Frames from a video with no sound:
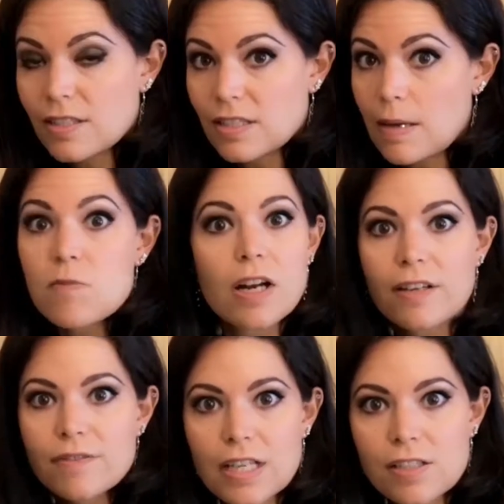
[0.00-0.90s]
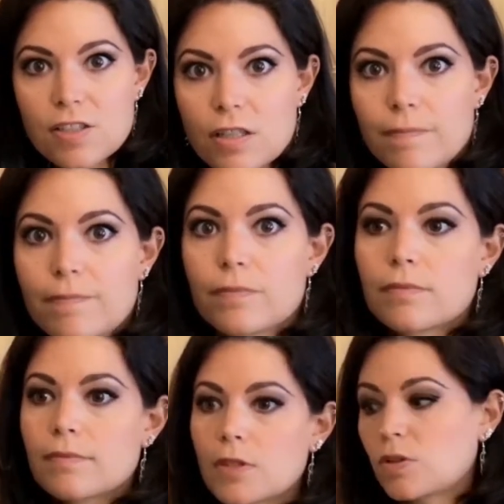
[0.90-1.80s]
has the same kind of texture.
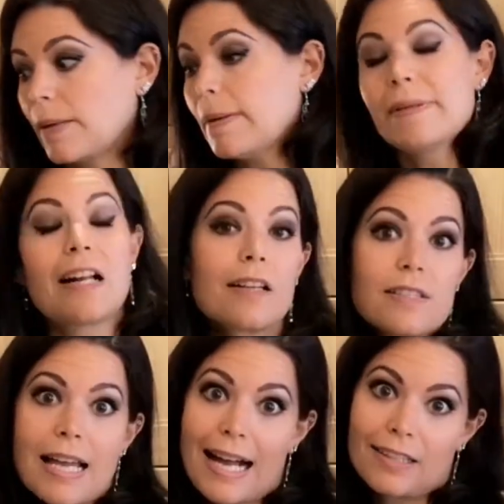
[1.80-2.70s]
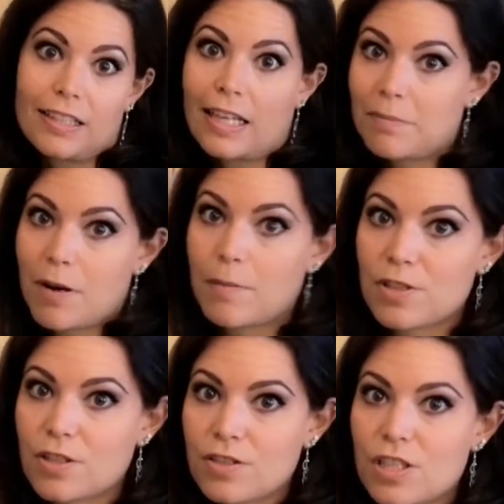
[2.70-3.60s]
Okay, maybe not exactly like
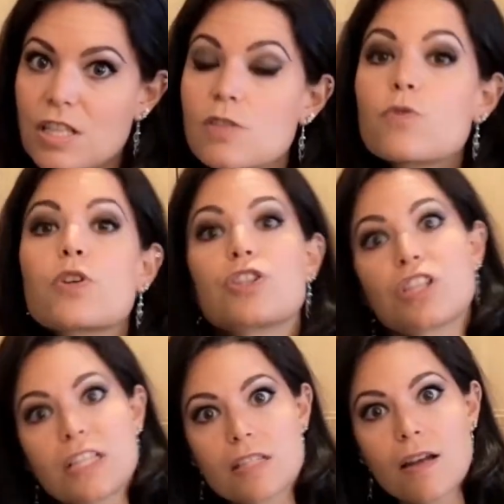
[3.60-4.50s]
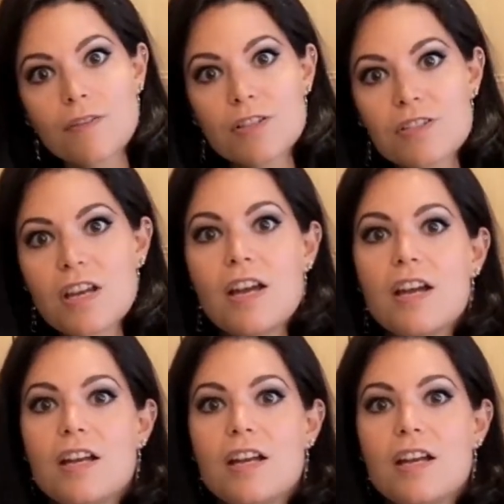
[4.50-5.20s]
Parmesan cheese for cheese lovers.